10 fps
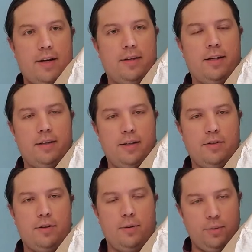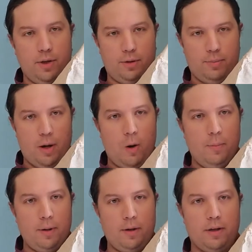out like this, so it'll be
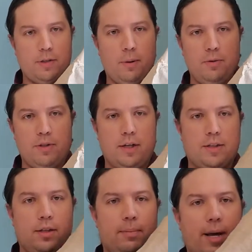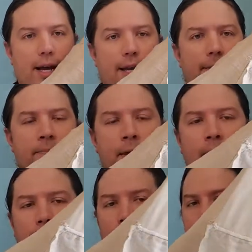open and exposed next to the body.
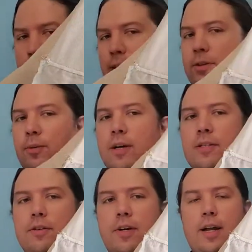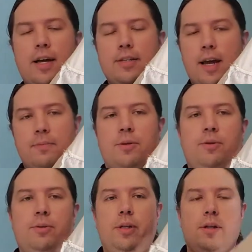And then the rest of it has
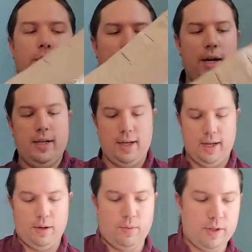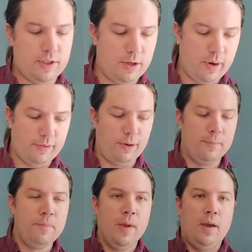absolutely no lining in it whatsoever.
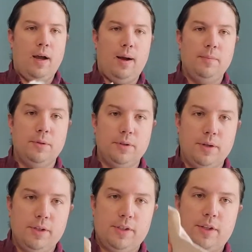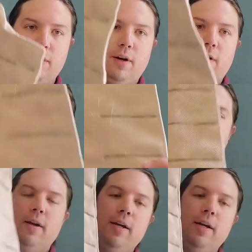You'll notice that there are